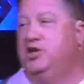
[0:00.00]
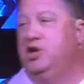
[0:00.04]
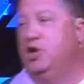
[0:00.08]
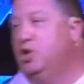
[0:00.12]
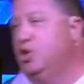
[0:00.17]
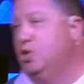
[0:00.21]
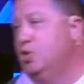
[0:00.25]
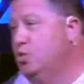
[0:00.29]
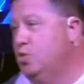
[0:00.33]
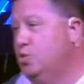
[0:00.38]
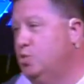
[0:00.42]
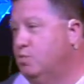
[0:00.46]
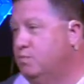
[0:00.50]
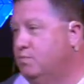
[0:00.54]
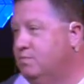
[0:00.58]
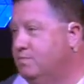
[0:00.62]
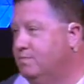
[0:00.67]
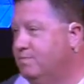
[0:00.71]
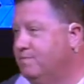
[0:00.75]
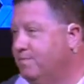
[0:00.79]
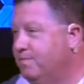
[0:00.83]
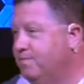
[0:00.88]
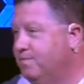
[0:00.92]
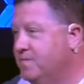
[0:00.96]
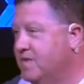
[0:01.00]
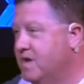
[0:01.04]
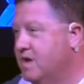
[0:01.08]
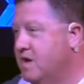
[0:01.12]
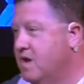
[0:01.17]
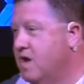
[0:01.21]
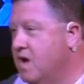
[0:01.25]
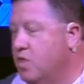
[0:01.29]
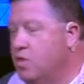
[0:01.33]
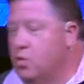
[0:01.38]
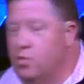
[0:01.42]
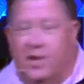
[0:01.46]
do.
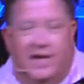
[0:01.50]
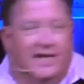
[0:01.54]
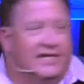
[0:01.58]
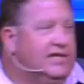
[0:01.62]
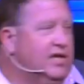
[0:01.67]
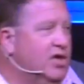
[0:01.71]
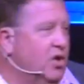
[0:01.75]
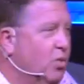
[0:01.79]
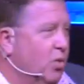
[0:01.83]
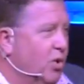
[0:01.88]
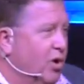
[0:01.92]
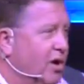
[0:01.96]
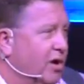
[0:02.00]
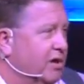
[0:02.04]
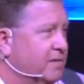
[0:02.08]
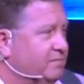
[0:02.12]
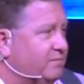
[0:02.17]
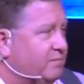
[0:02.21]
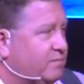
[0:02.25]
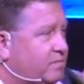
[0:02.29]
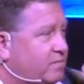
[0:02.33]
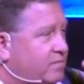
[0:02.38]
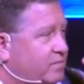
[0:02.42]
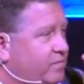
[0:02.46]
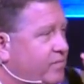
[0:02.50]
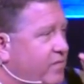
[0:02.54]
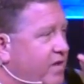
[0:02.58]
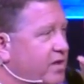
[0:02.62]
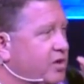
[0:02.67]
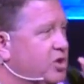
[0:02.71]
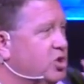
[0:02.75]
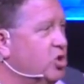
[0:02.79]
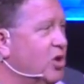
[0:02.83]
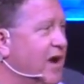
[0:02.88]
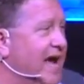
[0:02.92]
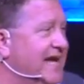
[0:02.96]
The rest of the world
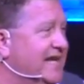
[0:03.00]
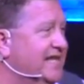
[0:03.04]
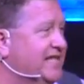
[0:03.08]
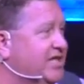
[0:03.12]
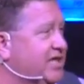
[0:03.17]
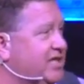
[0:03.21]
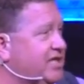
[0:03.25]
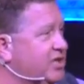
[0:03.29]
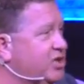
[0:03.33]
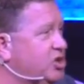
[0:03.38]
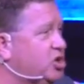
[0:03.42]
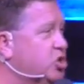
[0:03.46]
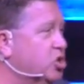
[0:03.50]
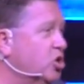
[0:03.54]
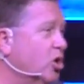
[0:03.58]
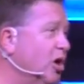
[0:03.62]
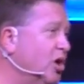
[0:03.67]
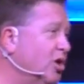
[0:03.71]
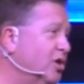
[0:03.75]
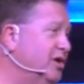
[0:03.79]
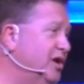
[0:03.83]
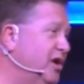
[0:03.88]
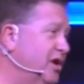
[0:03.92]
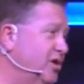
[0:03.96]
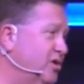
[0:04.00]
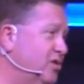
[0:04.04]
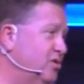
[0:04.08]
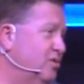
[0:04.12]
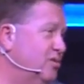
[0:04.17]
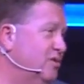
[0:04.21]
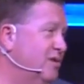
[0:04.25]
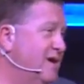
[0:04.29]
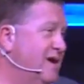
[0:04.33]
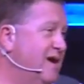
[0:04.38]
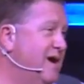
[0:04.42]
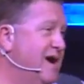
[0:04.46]
tries to control
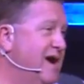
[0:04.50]
you.